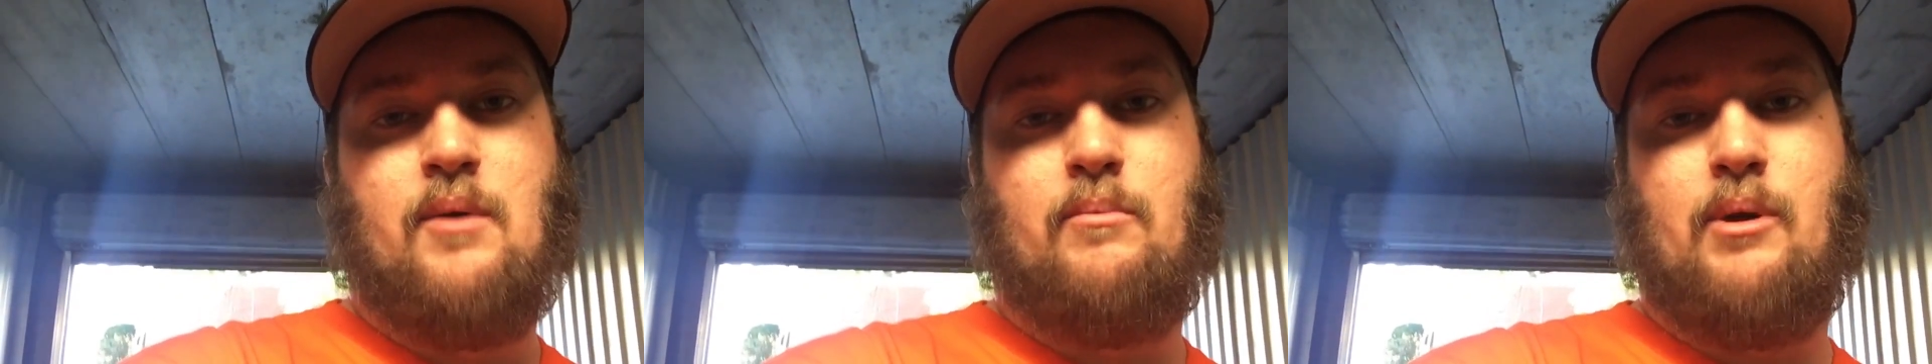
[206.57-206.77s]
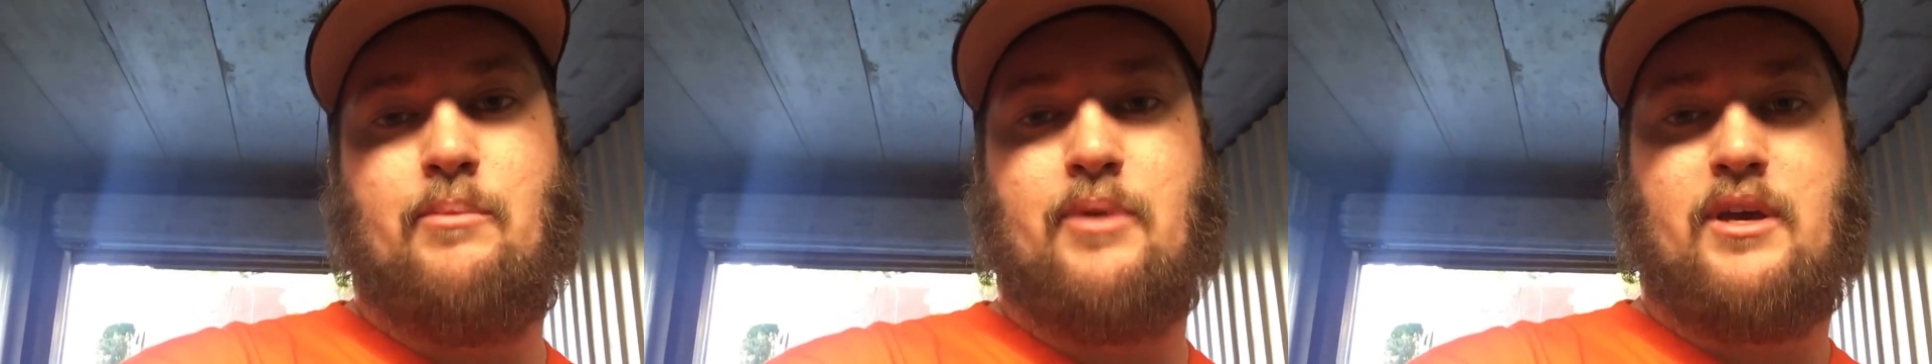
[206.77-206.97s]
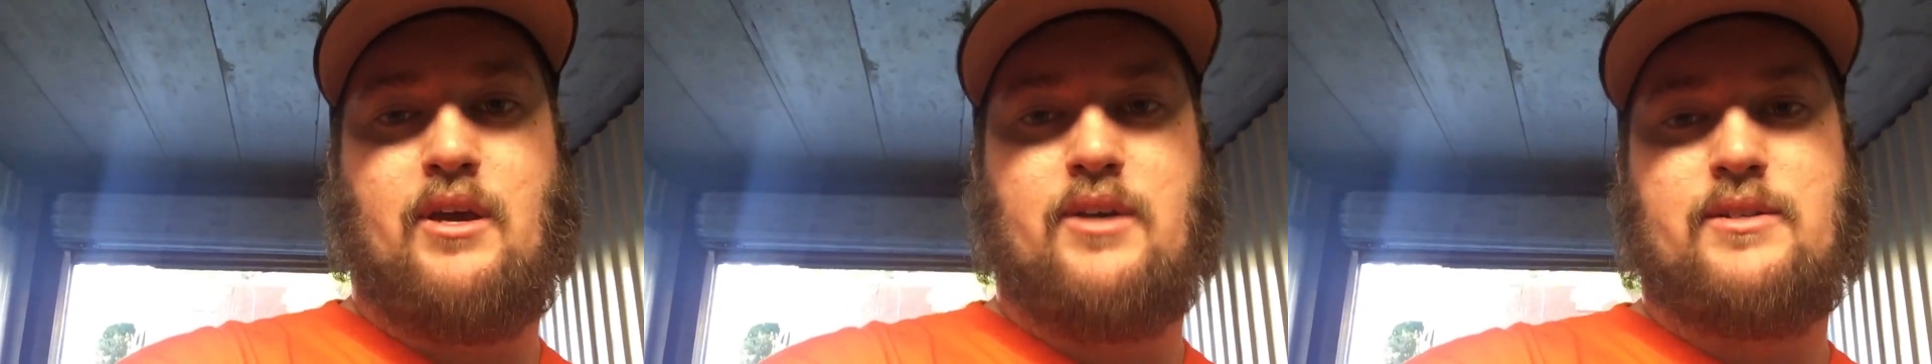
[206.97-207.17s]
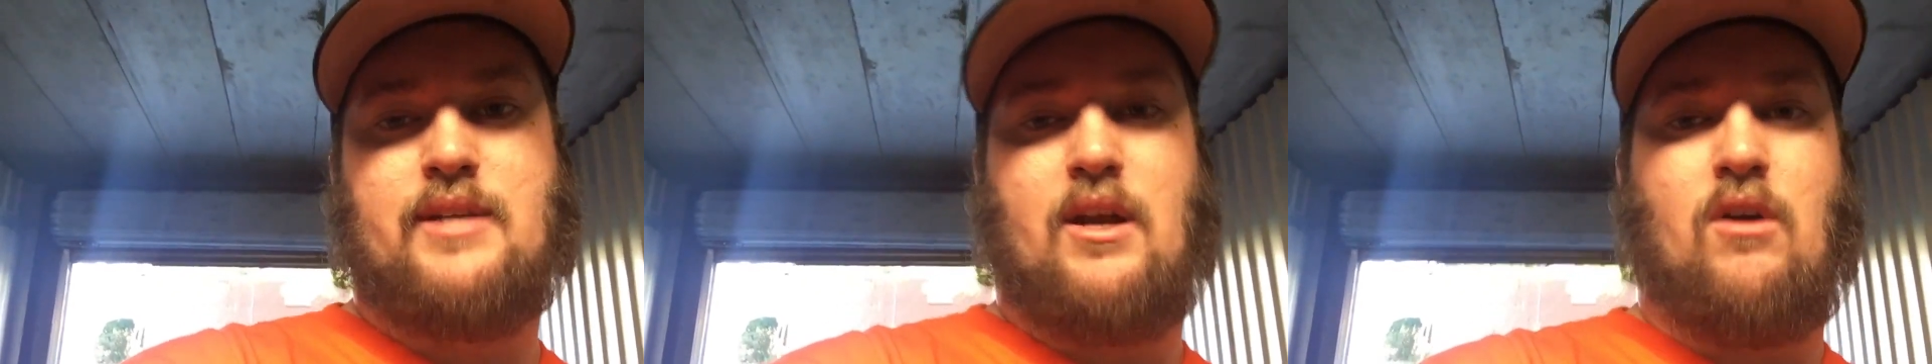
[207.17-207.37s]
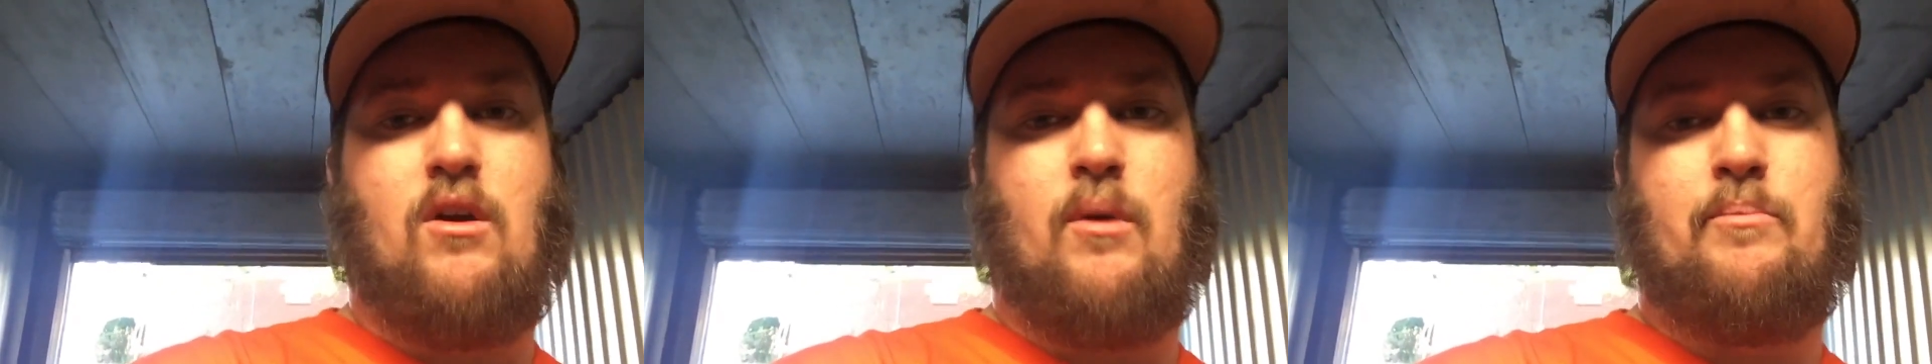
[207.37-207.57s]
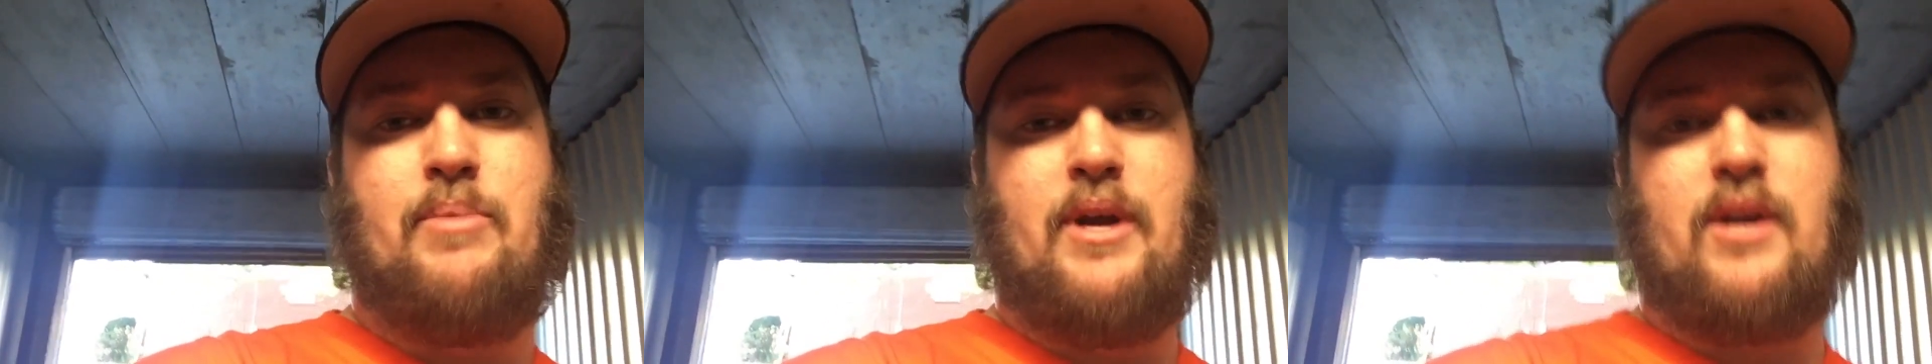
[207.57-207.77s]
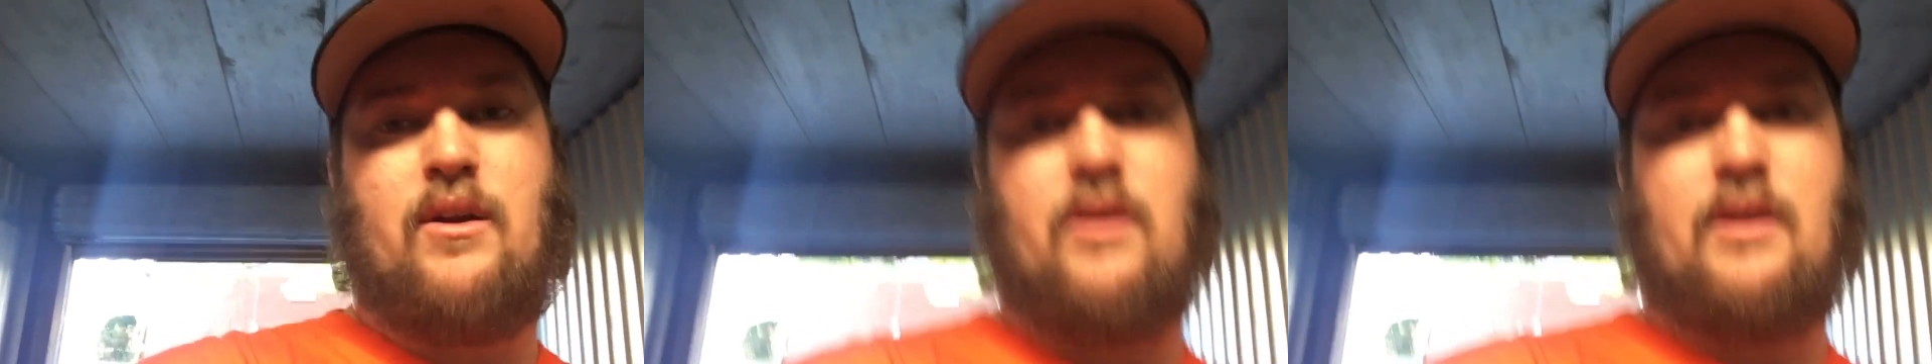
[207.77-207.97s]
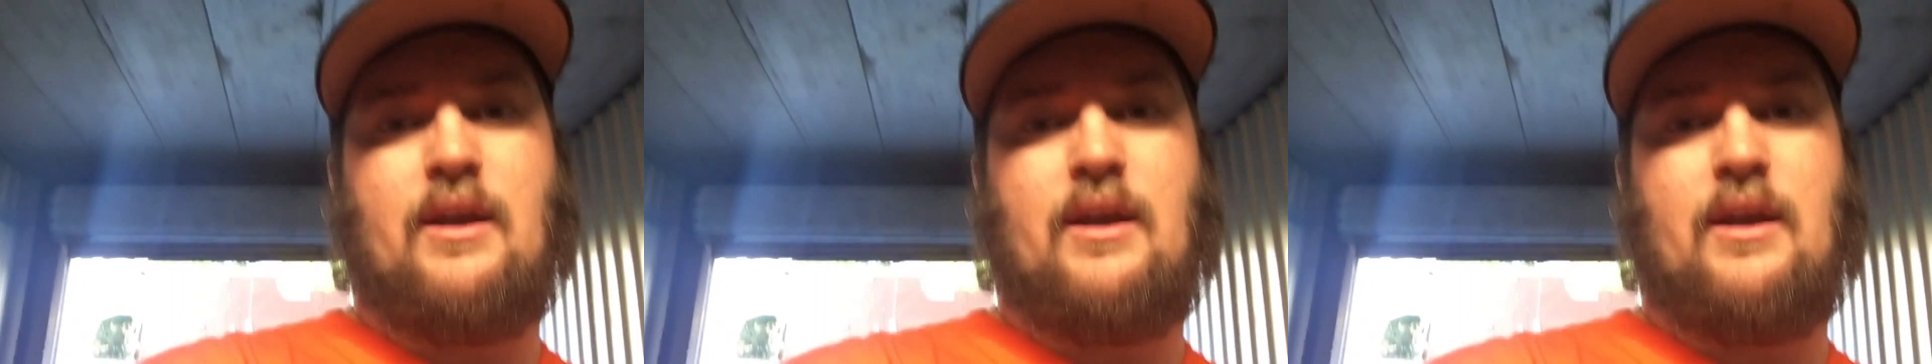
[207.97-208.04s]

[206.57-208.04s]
But because they are bigger